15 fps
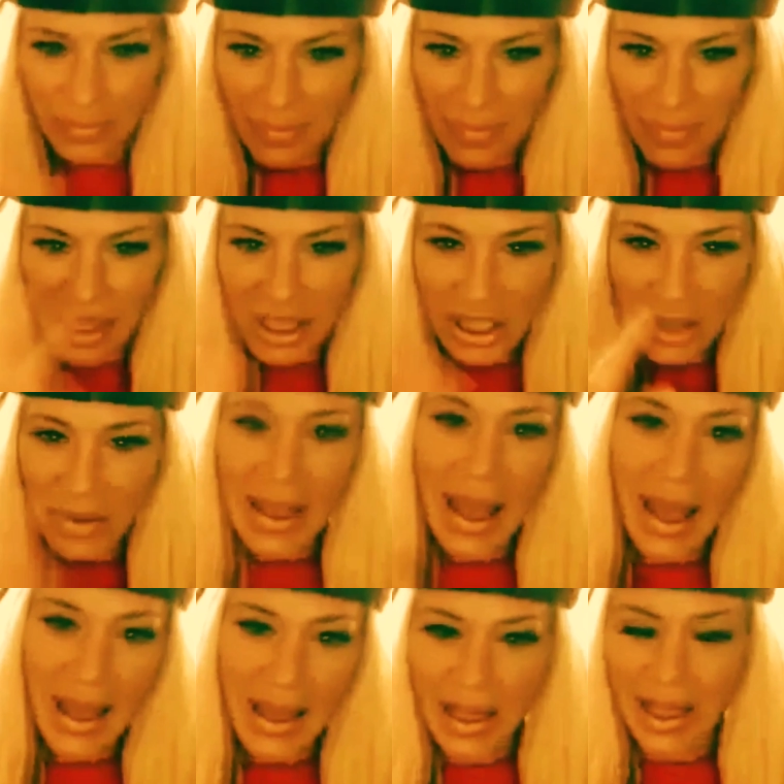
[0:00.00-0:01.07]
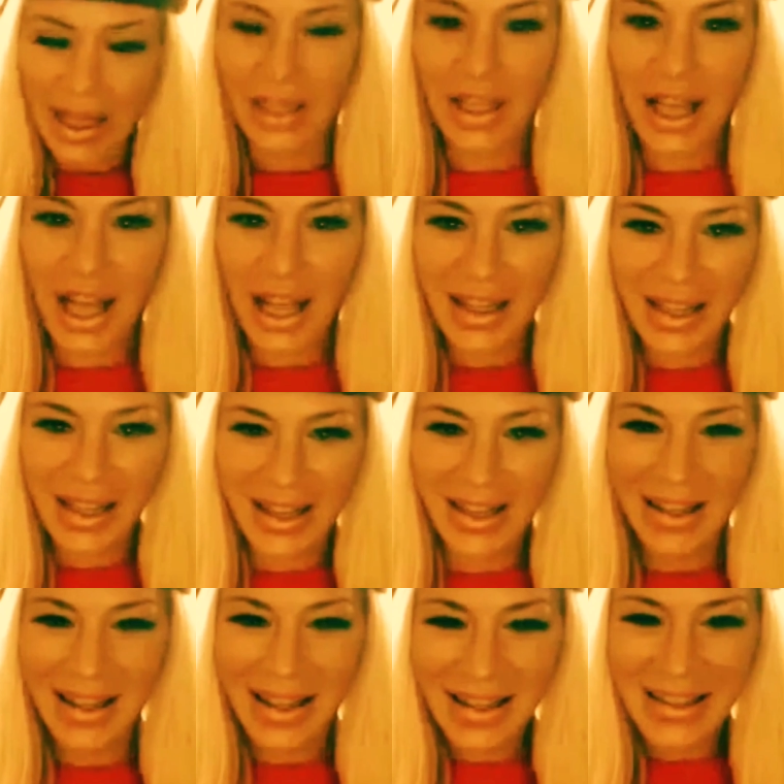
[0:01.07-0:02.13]
meet you again online.
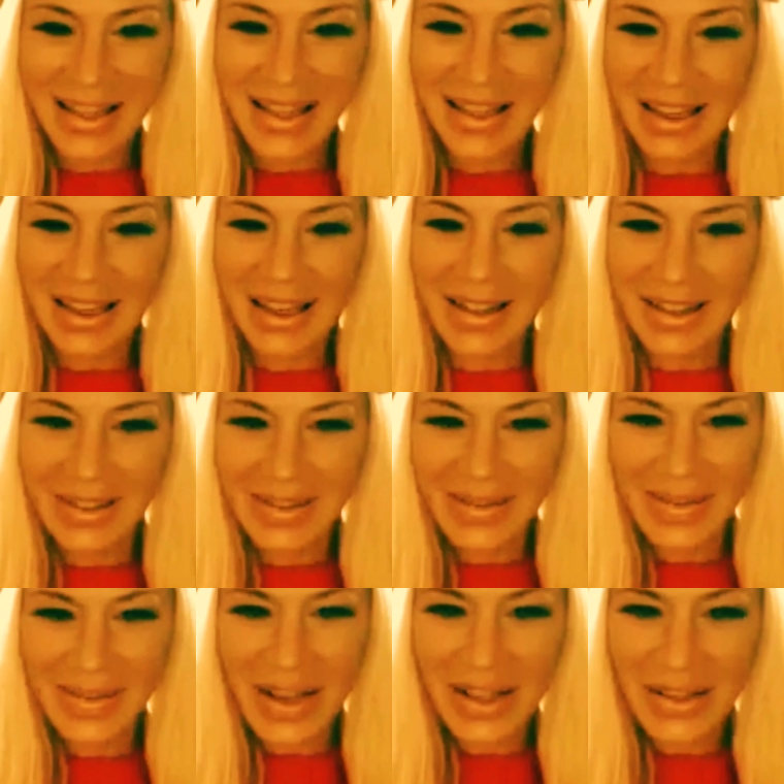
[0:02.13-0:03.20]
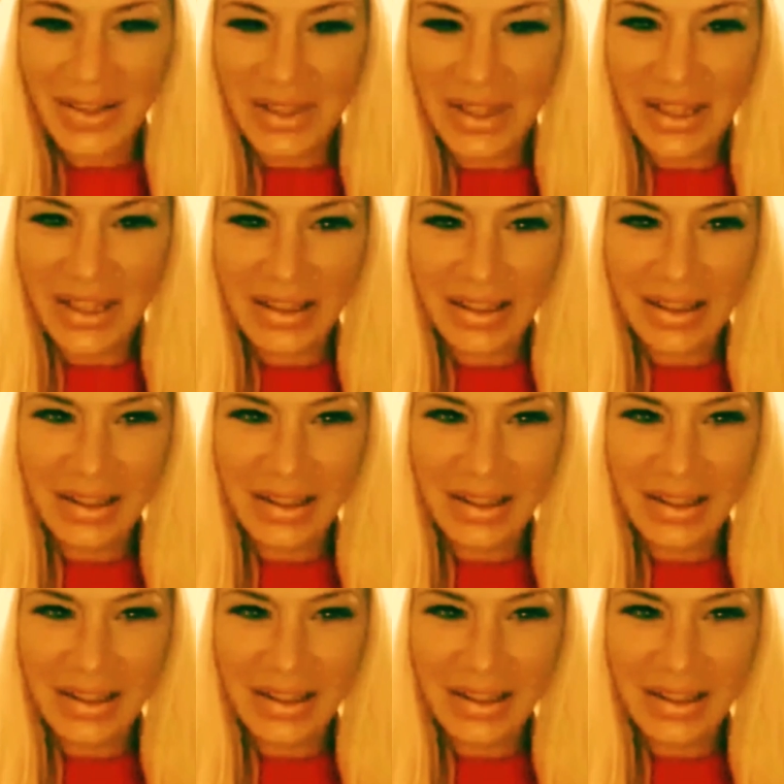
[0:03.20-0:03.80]
Take care. Bye, sweetie.